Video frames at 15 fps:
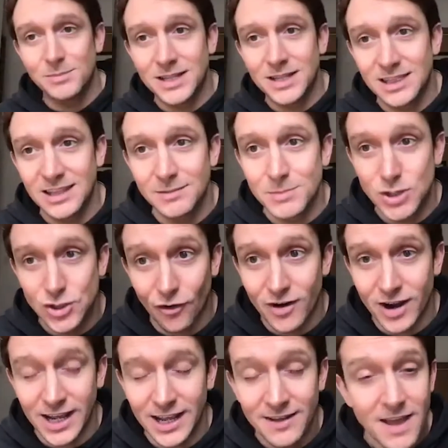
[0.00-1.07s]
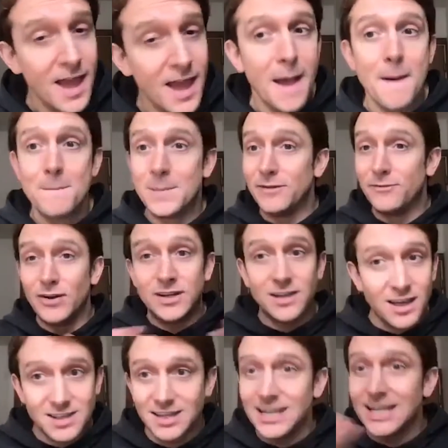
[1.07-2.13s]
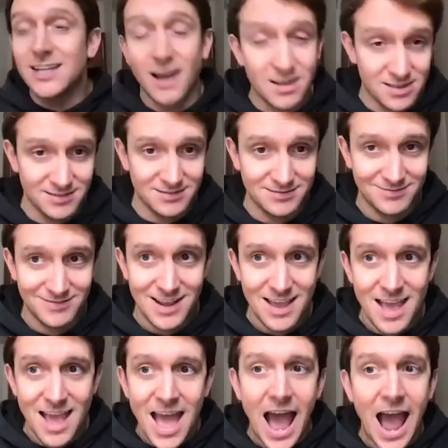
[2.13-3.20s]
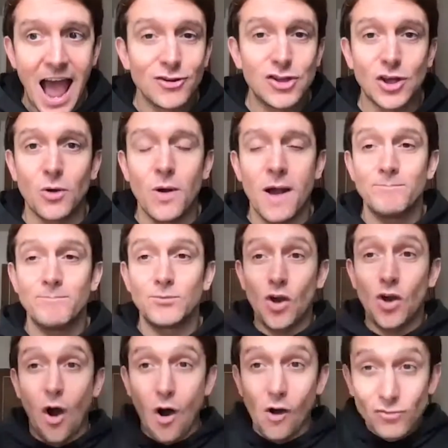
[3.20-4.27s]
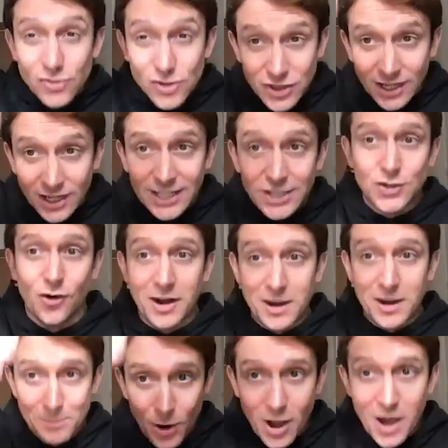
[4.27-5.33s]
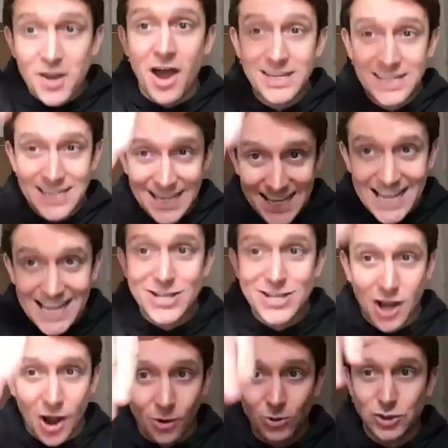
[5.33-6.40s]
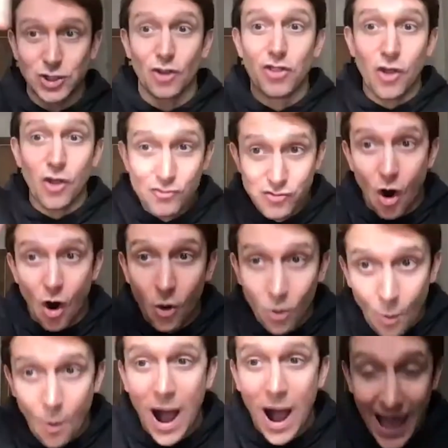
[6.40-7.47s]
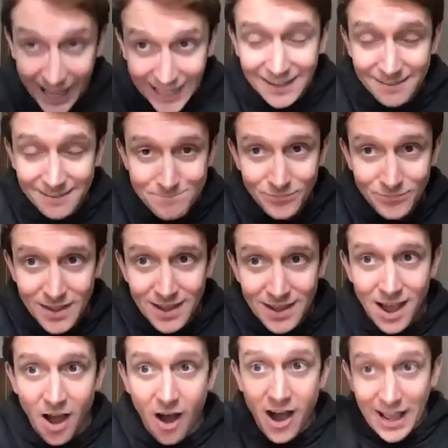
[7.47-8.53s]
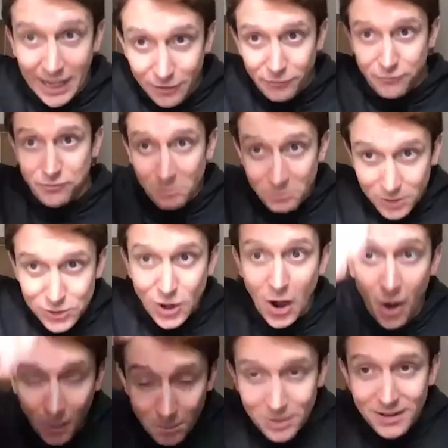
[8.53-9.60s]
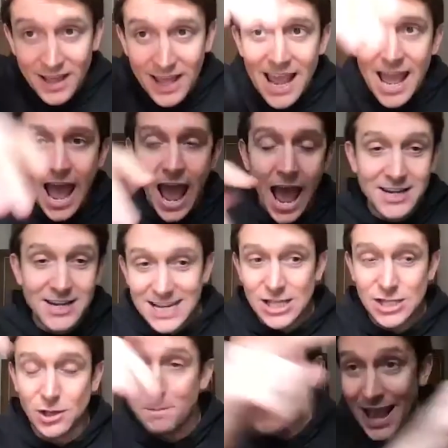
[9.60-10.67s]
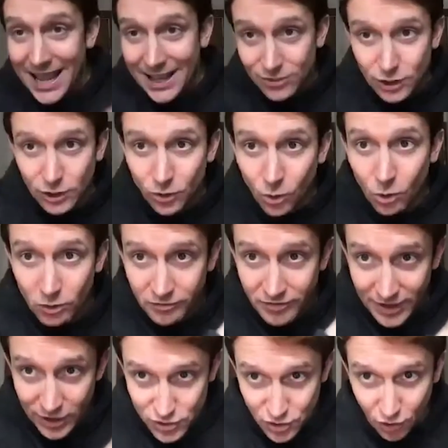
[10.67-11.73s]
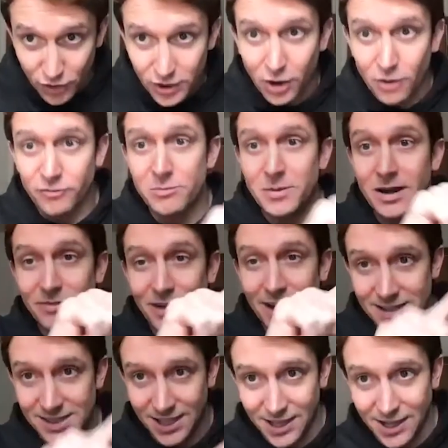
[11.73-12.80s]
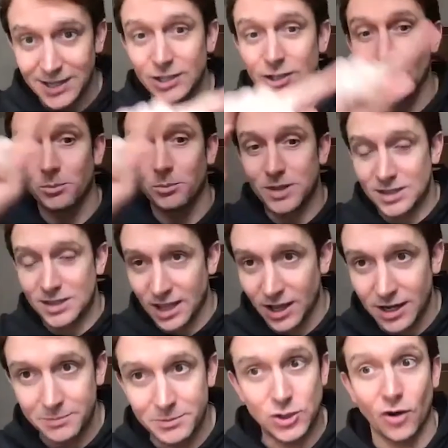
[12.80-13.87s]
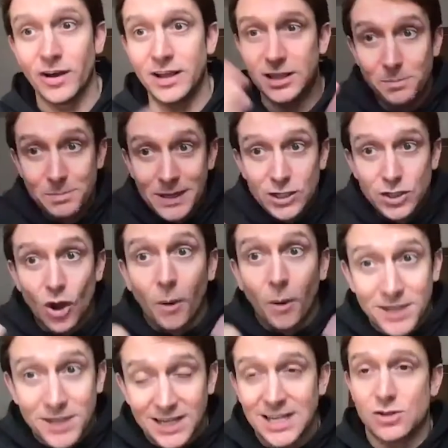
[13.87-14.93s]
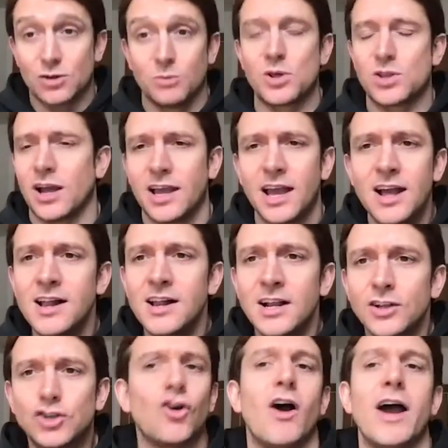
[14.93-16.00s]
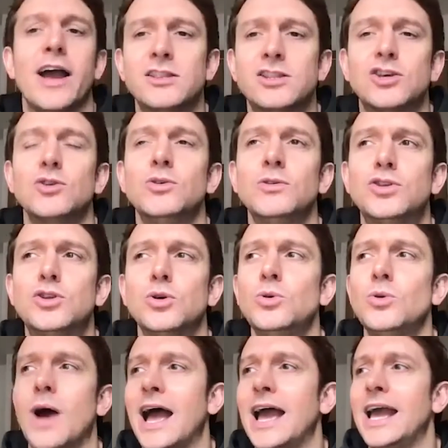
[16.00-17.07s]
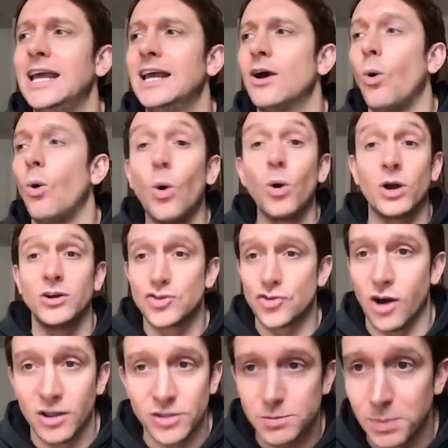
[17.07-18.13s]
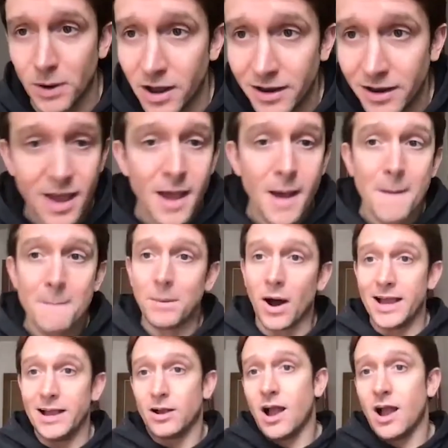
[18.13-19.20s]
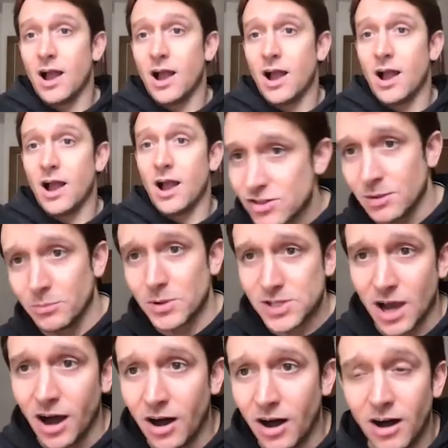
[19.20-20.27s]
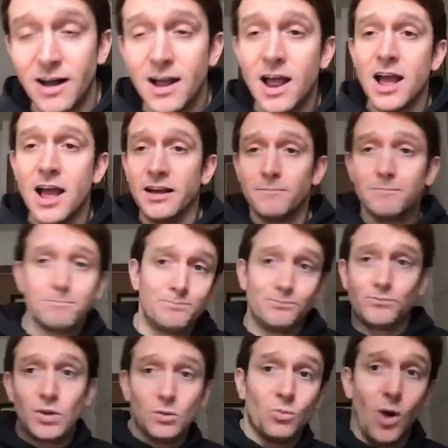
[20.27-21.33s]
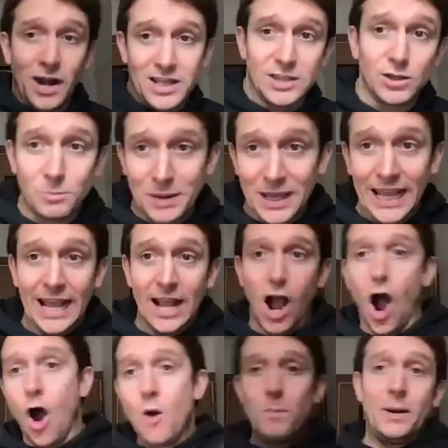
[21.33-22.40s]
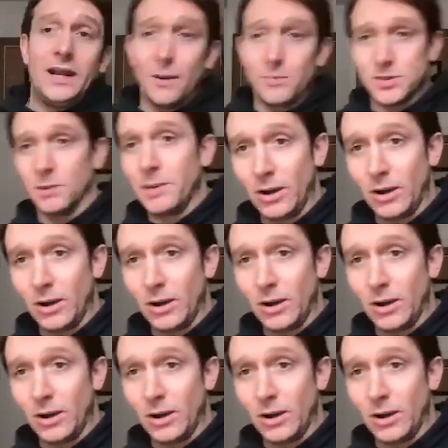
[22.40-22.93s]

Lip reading: into the majority. But if it doesn't, it doesn't. And so constantly trying to put an idea into culture the wrong way, i.e. from the top, and disobeying the law of it's got to go from innovators to early adopters to early majority to be adopted. It's almost like trying to do a organ transplant by cutting out someone's heart while it's still beating, opening up someone